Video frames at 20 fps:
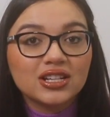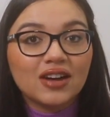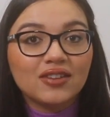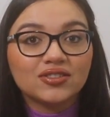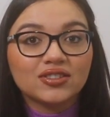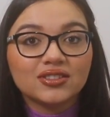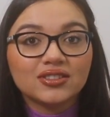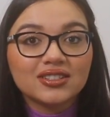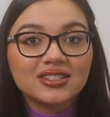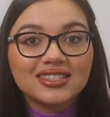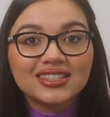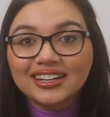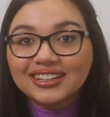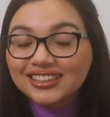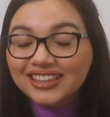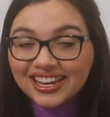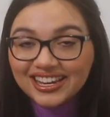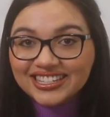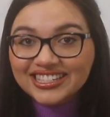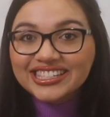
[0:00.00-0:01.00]
levels,
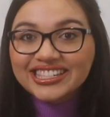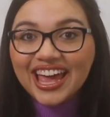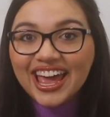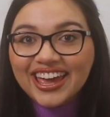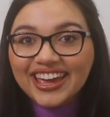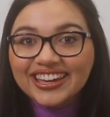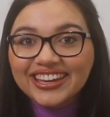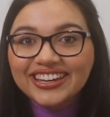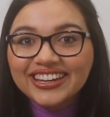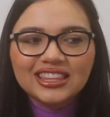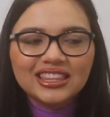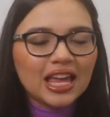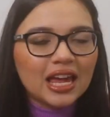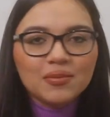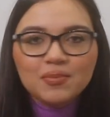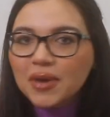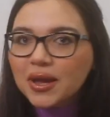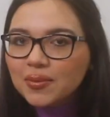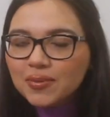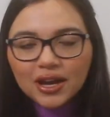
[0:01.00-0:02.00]
like they say,
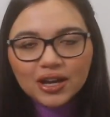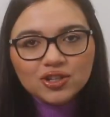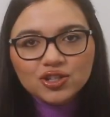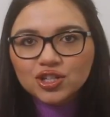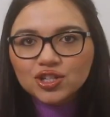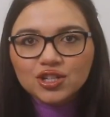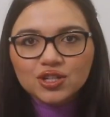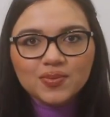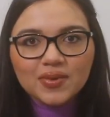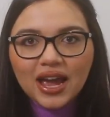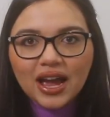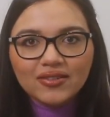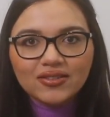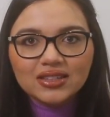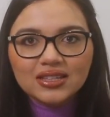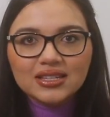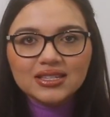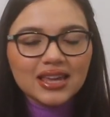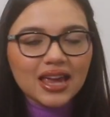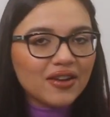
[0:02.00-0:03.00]
then maybe I should just be
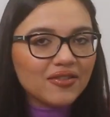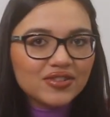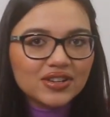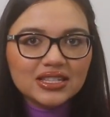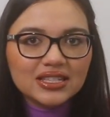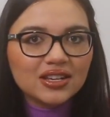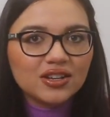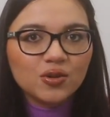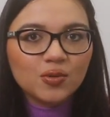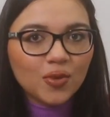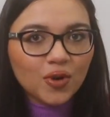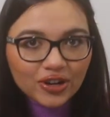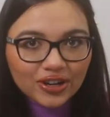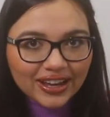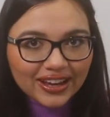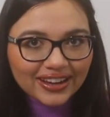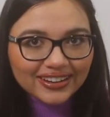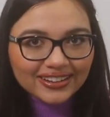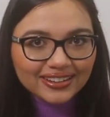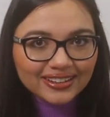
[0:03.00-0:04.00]
having this every single
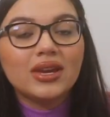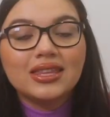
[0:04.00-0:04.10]
morning.